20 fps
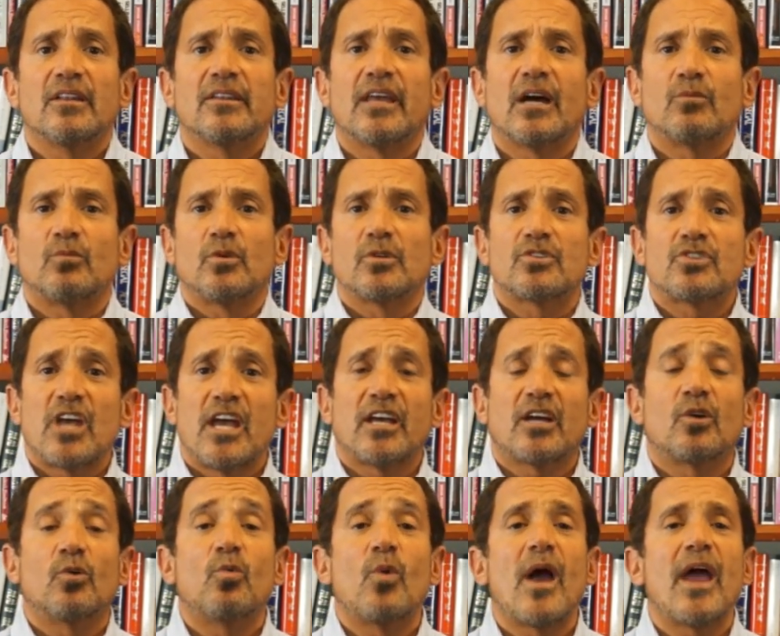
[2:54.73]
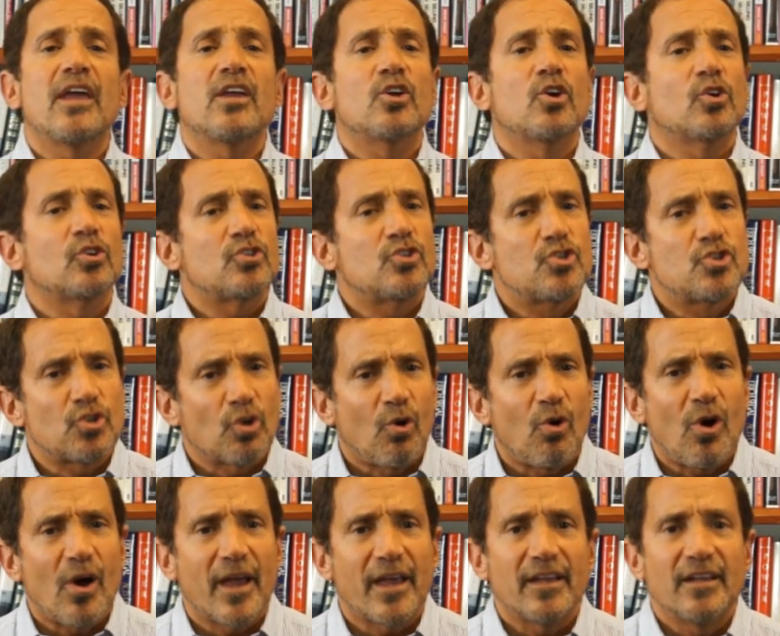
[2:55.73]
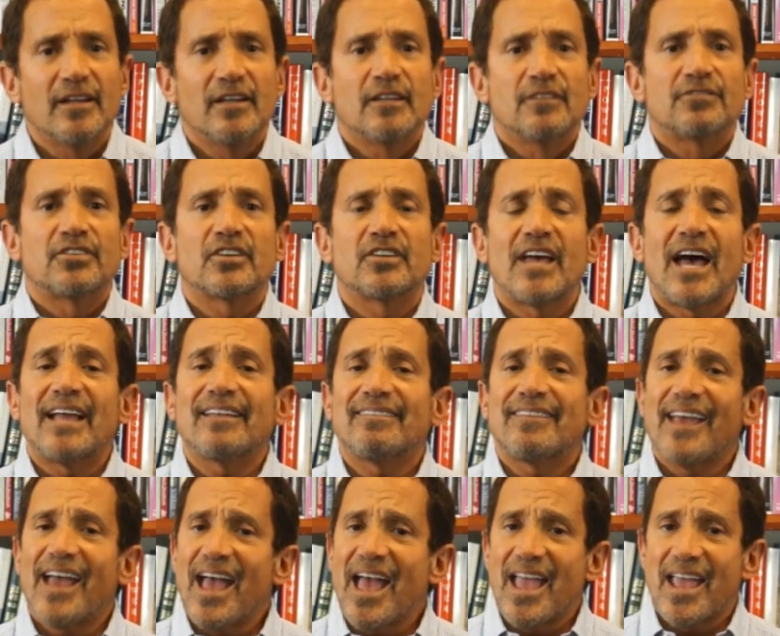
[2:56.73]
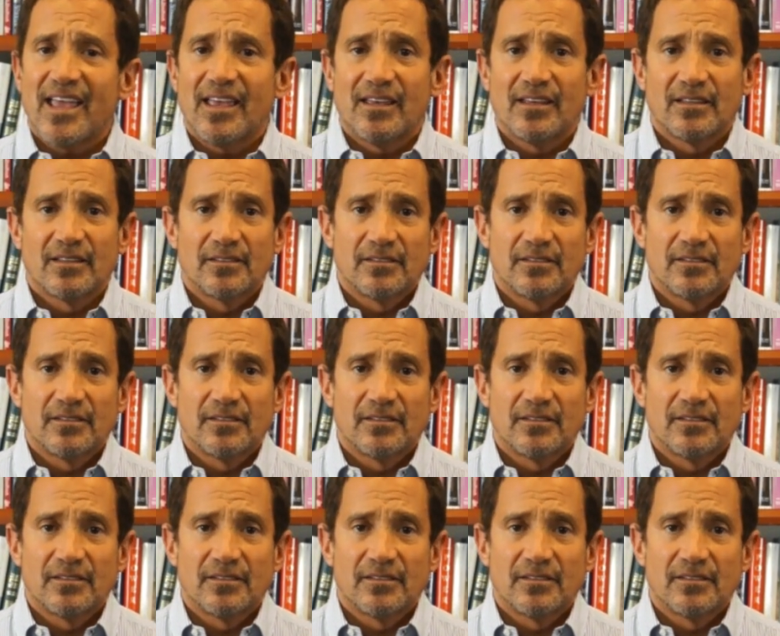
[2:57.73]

that will take away your joy for that day.